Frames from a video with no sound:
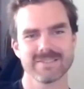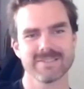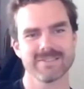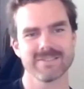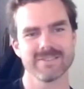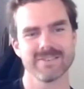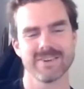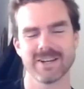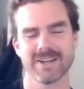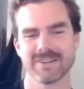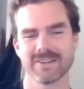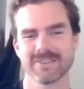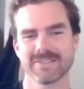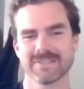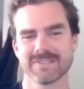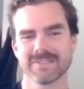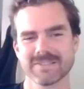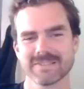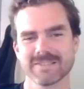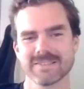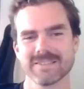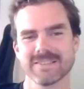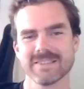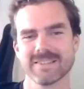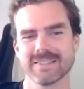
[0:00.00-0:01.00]
Well,
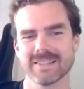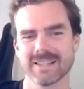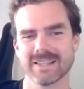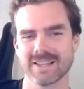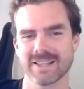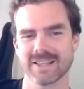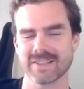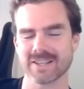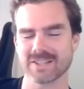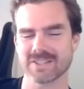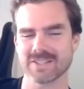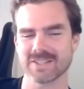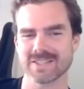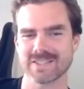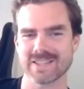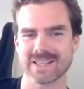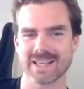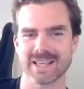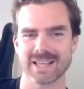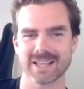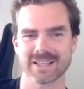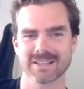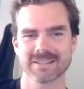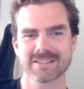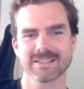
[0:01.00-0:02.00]
I think she's
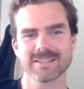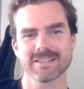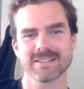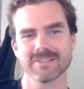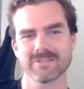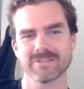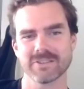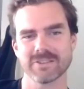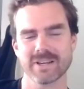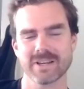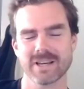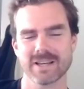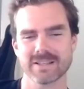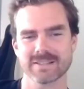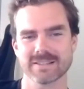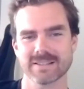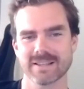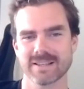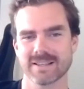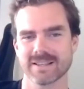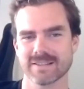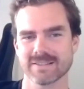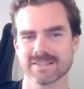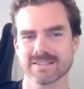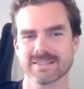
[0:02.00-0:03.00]
there if you ask
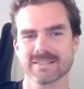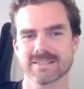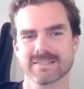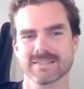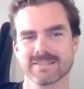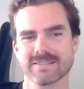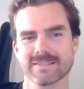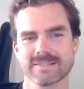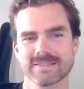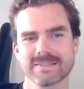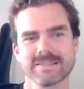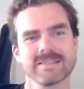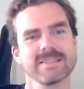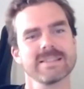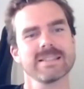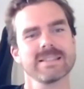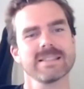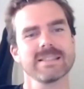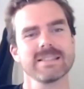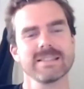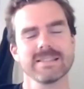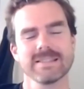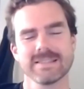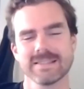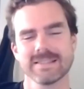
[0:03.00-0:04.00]
others.
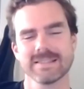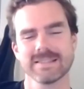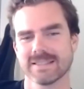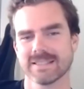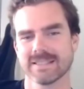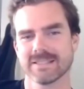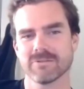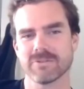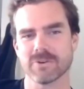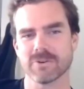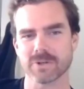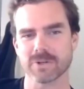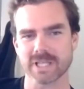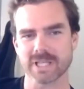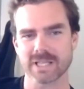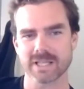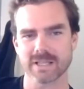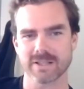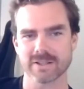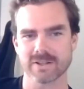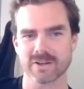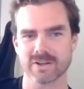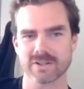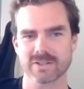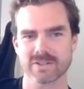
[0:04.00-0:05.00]
40
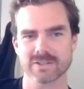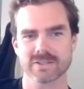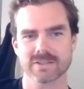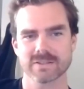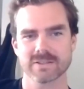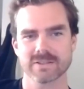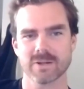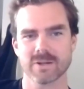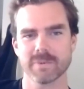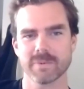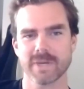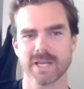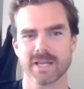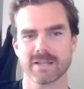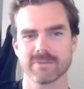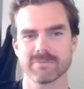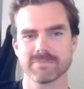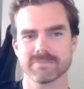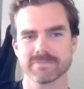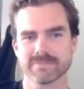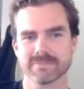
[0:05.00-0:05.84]
kilos, not bad.